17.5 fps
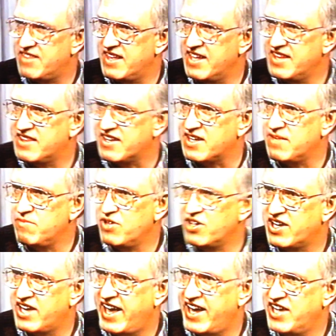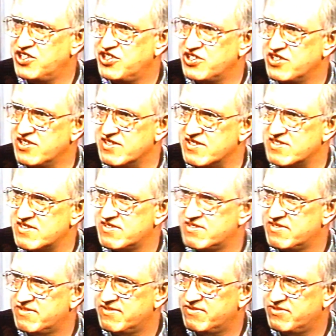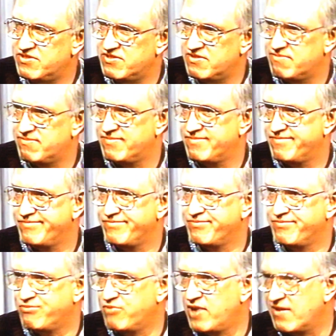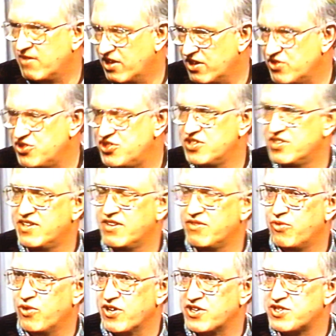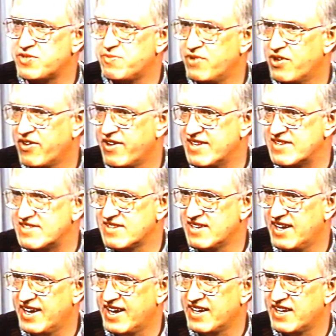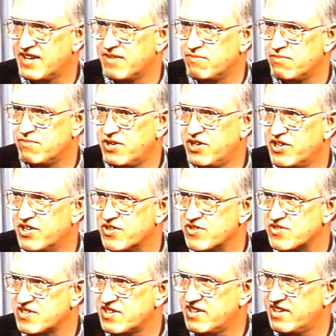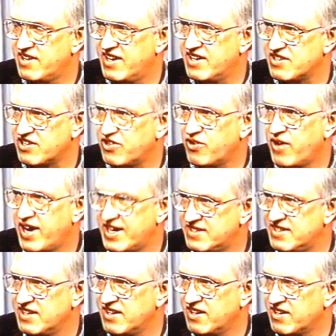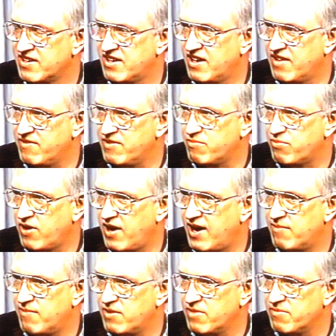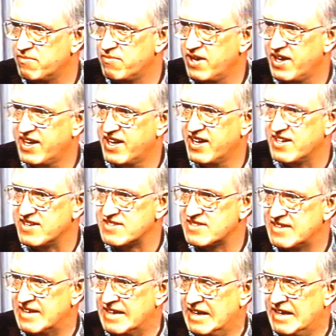think the communications revolution that we're experiencing in computers is a great deal of the problem because